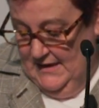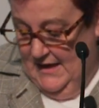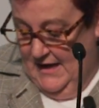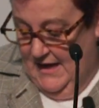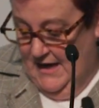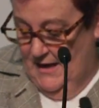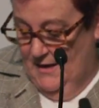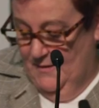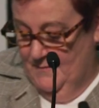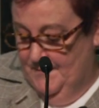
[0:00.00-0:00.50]

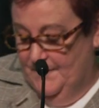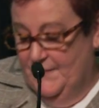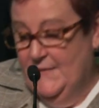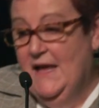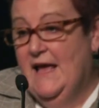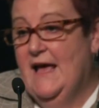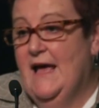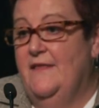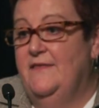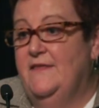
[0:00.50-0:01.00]
And
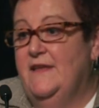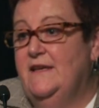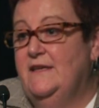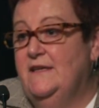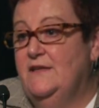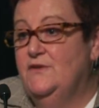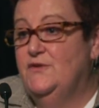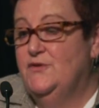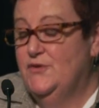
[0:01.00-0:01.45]
then in